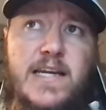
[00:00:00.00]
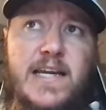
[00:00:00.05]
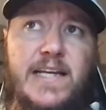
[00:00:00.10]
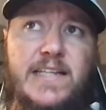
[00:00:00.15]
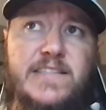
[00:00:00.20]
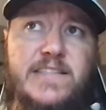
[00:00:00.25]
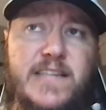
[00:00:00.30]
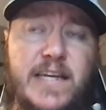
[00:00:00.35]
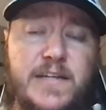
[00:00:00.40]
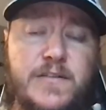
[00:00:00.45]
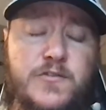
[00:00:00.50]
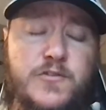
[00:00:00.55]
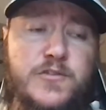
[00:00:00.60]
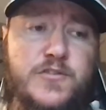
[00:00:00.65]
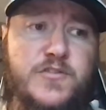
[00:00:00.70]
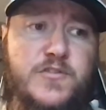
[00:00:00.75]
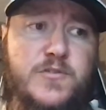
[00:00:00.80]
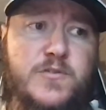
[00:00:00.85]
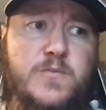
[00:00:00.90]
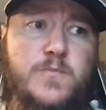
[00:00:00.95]
It's
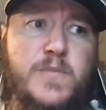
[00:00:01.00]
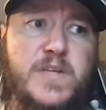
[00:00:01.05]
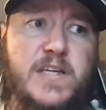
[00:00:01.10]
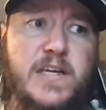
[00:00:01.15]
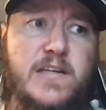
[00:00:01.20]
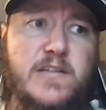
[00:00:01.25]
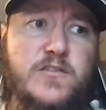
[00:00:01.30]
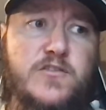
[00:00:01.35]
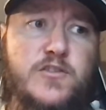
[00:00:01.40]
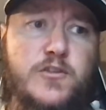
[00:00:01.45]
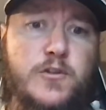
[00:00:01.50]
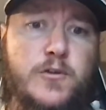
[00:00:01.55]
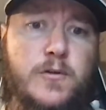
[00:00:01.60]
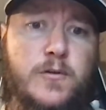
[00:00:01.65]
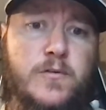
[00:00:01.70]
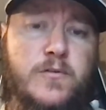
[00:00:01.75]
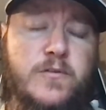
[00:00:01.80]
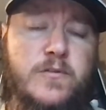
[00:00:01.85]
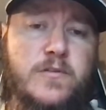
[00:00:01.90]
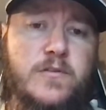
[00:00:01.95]
dangerous because
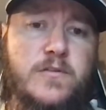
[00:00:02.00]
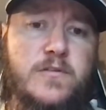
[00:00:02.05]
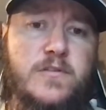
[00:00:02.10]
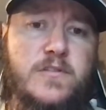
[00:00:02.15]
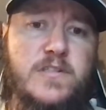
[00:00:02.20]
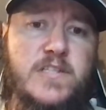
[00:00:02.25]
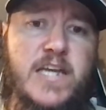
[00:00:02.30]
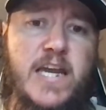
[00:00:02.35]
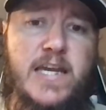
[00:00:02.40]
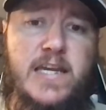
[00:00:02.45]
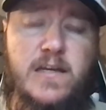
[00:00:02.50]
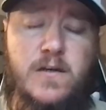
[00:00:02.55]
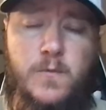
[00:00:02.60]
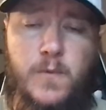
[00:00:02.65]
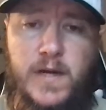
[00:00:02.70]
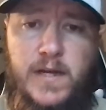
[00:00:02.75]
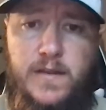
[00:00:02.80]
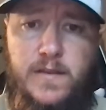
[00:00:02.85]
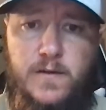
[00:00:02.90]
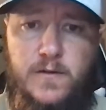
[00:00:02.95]
you're taking
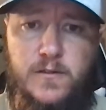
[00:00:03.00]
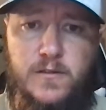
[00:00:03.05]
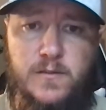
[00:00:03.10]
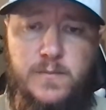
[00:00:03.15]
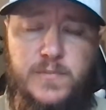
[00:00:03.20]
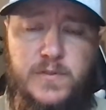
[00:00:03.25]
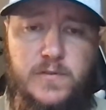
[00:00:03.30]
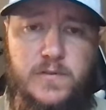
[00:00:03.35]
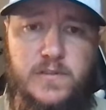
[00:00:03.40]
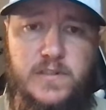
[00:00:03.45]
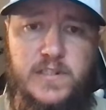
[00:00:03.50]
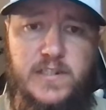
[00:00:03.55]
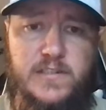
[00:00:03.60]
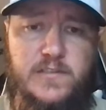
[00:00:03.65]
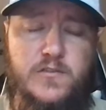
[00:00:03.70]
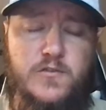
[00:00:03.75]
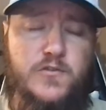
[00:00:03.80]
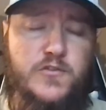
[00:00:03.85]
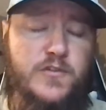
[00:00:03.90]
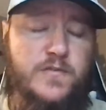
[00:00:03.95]
away their ability
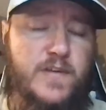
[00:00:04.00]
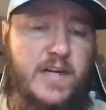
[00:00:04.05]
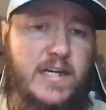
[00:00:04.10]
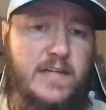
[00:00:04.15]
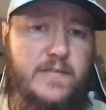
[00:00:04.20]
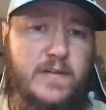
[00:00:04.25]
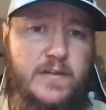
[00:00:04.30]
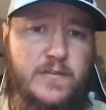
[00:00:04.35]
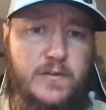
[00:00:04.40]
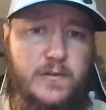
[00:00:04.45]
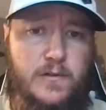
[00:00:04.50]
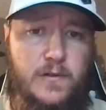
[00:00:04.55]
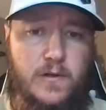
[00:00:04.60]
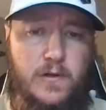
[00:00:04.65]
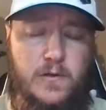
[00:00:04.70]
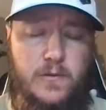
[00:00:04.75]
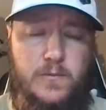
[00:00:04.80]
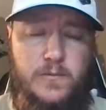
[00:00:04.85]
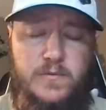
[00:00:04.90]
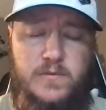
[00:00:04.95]
to survive on their
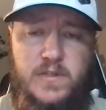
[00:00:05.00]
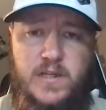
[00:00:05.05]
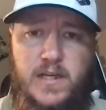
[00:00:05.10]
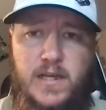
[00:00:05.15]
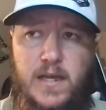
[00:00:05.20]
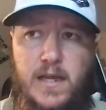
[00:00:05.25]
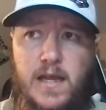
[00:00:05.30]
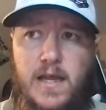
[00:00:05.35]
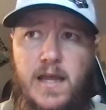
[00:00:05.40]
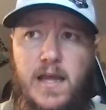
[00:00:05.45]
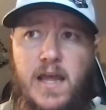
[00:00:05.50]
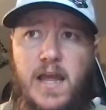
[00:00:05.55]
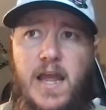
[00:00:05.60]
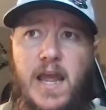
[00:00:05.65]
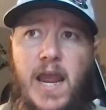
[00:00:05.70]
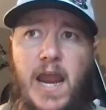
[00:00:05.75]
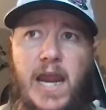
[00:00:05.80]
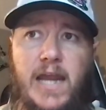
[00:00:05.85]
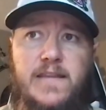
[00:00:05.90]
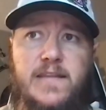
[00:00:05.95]
own,
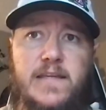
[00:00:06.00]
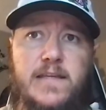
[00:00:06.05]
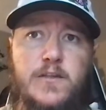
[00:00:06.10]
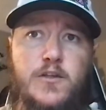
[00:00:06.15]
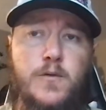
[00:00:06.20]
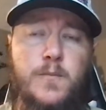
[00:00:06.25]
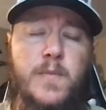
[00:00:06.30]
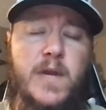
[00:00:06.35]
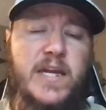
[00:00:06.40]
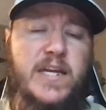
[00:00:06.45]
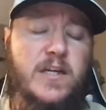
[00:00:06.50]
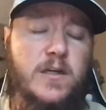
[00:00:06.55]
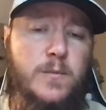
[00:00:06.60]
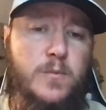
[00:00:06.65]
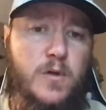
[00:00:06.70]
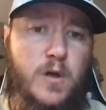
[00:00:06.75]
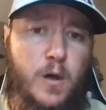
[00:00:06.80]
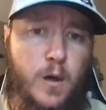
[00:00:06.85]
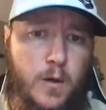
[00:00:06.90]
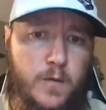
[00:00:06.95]
and then you're making them
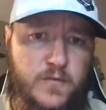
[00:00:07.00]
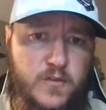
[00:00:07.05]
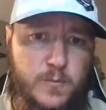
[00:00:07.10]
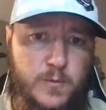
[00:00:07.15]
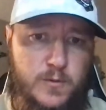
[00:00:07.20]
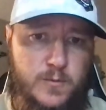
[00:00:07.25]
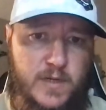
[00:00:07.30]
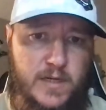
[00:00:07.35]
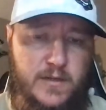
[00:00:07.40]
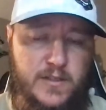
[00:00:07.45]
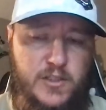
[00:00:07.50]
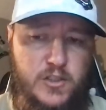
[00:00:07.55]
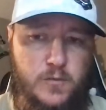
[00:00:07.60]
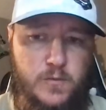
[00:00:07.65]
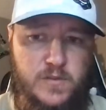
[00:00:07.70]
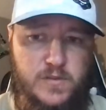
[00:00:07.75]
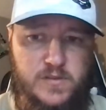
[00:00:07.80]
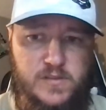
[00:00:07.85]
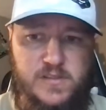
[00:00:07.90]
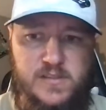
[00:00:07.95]
comfortable around
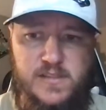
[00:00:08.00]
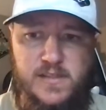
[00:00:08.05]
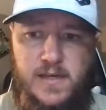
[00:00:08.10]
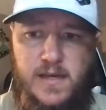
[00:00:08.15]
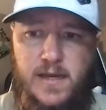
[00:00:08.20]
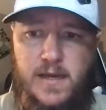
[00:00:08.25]
humans.